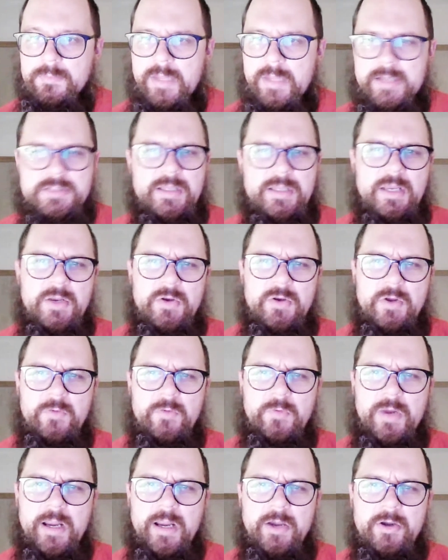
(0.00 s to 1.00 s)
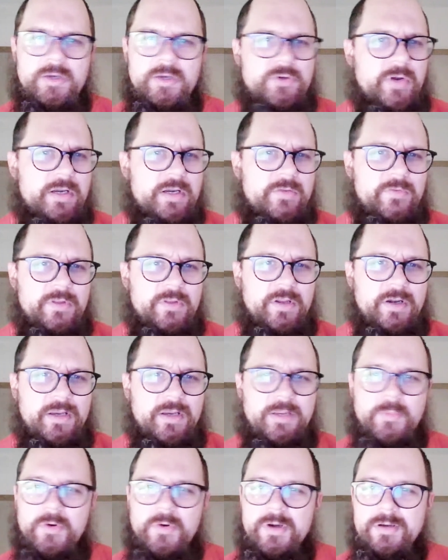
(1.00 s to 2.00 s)
Actually, I don't know if we're hiring a director for
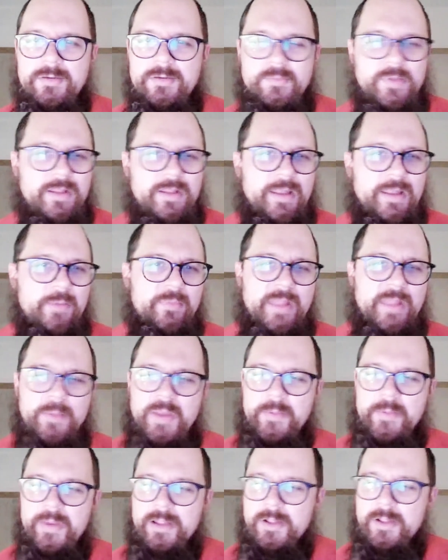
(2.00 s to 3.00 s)
learning more, but that might be